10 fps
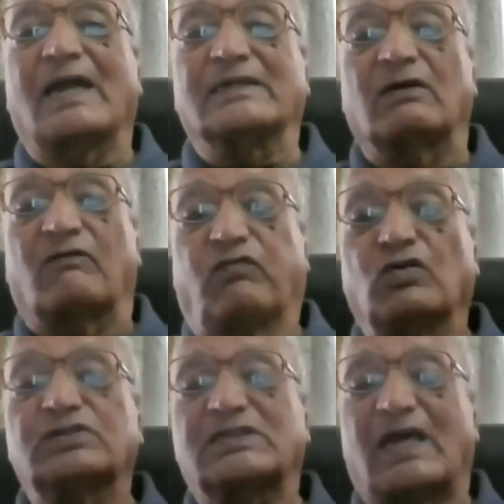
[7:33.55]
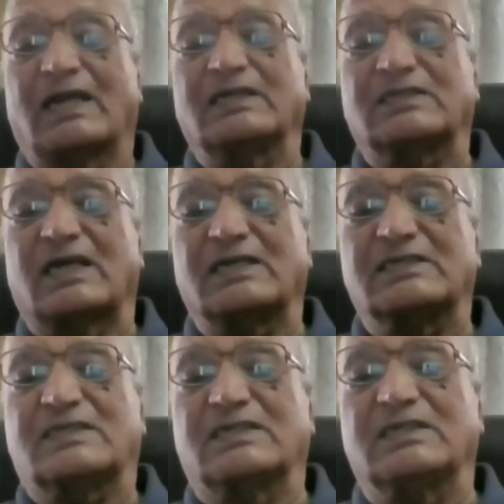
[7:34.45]
And the fourth challenge I
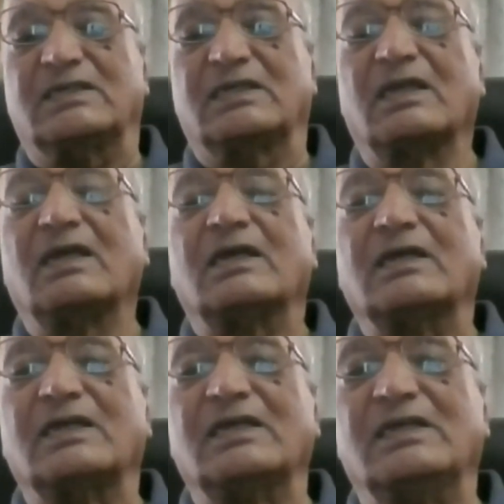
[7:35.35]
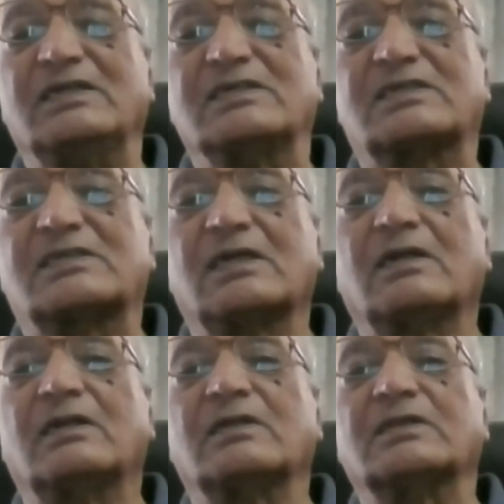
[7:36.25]
see
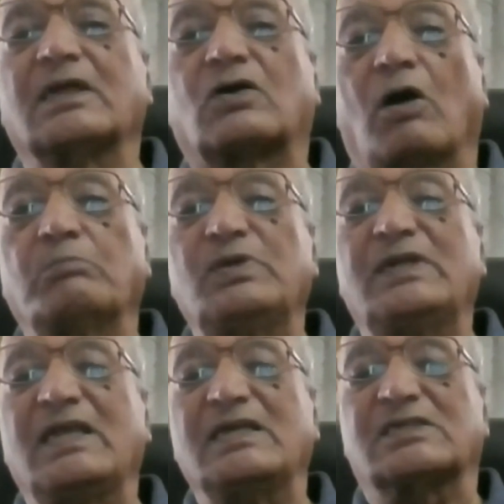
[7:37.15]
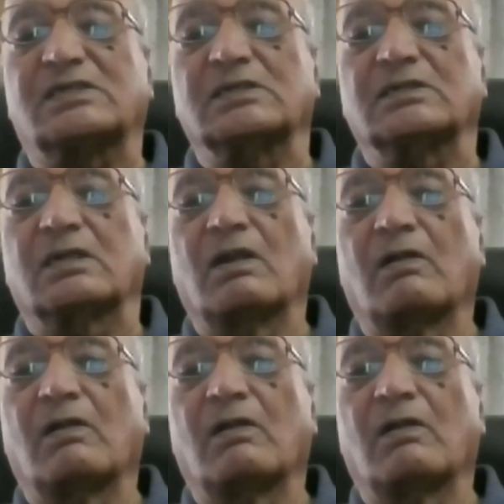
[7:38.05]
is the combination